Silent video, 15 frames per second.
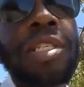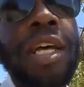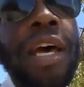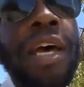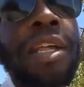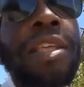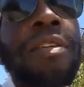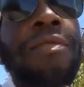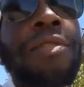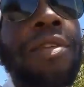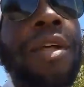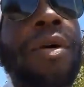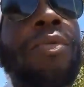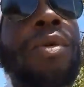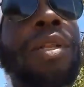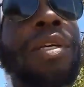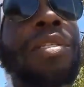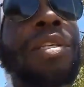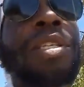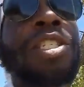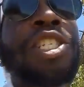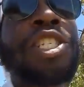is that if you're not willing
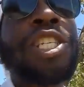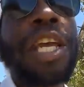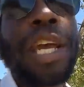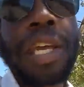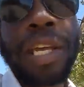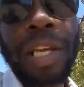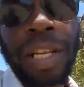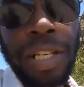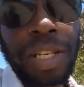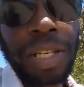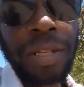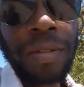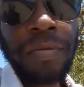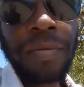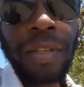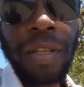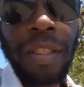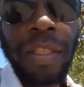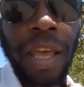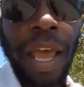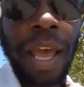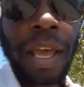to change
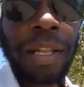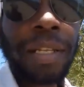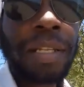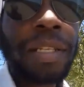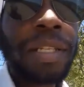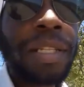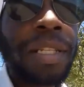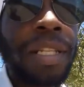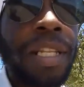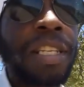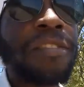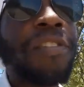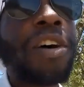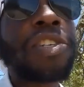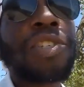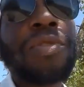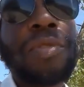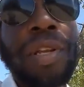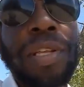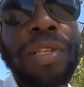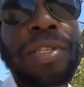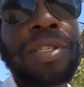that
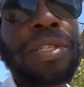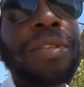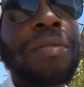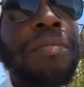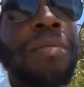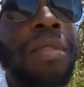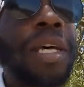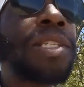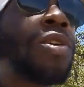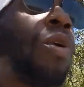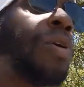dysfunctionalness that's